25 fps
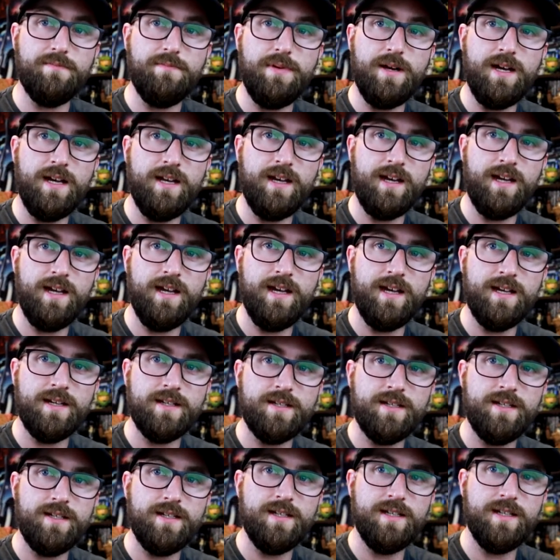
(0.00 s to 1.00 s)
but I
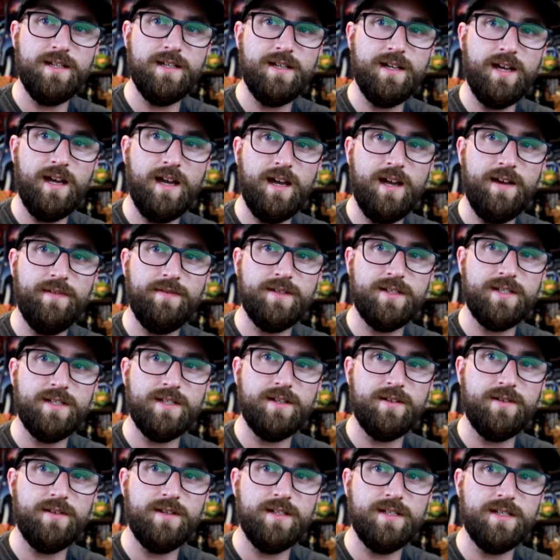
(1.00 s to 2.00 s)
actually did have a
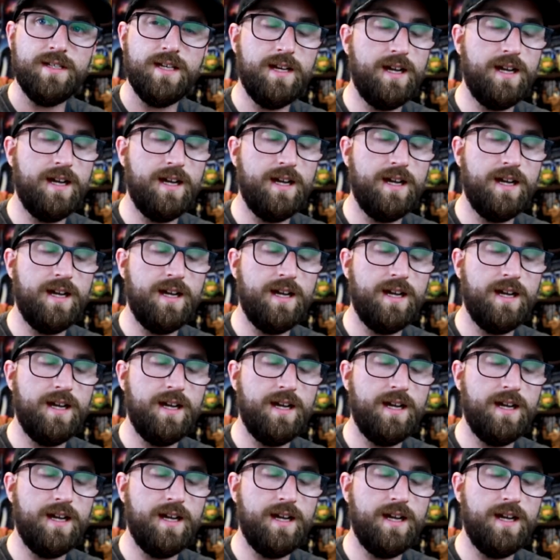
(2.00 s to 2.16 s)
series